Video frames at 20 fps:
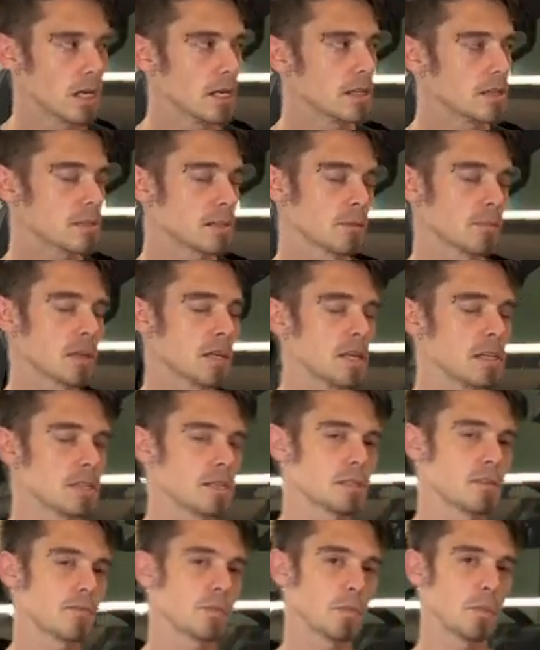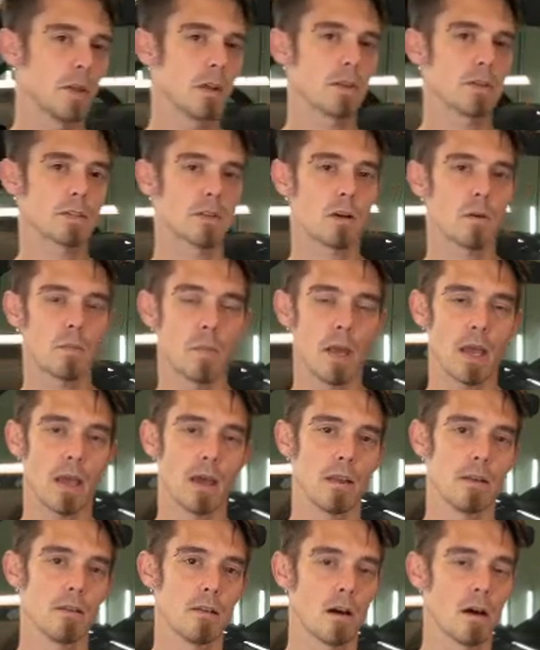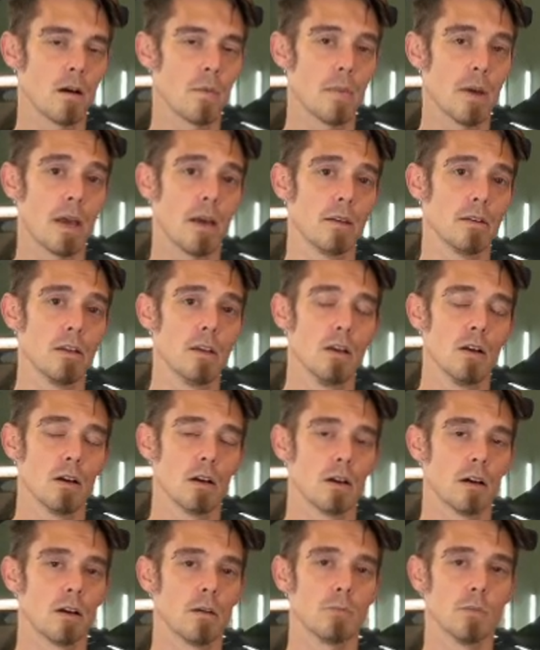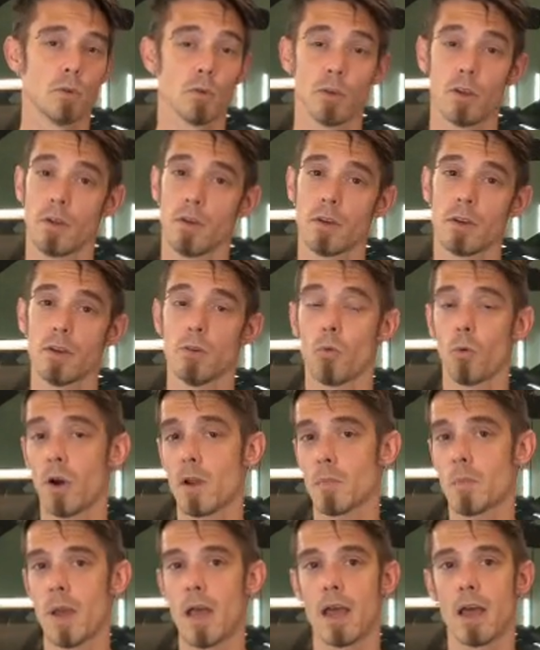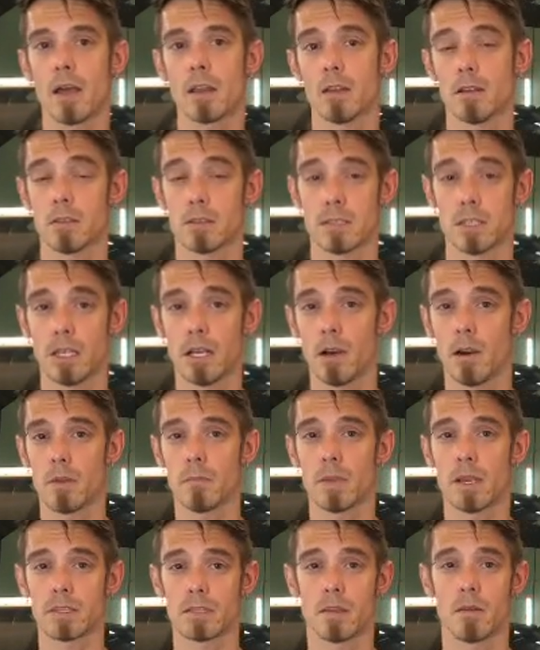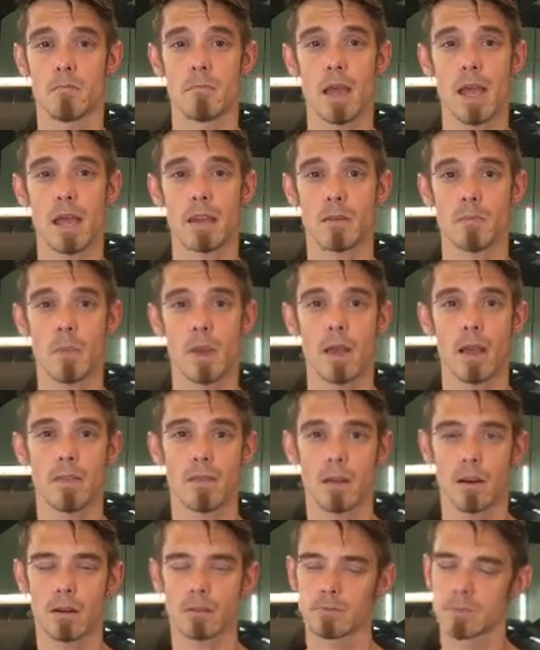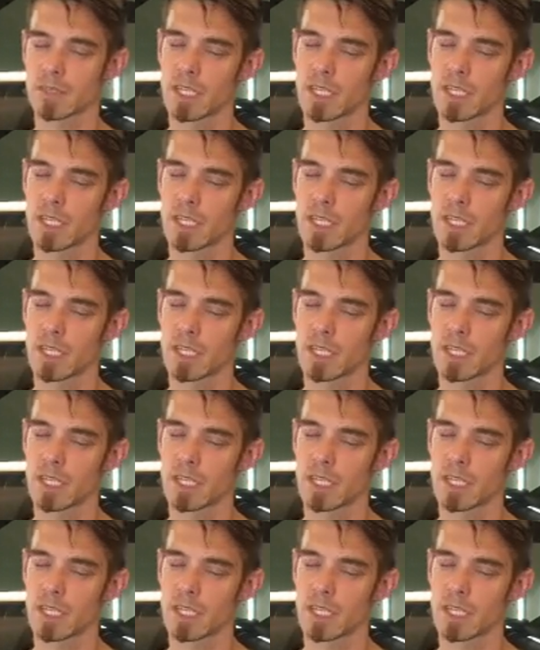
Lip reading: In some cases, if the pillars aren't bad, you really only need one pad. See how I mixed up bad and pad there?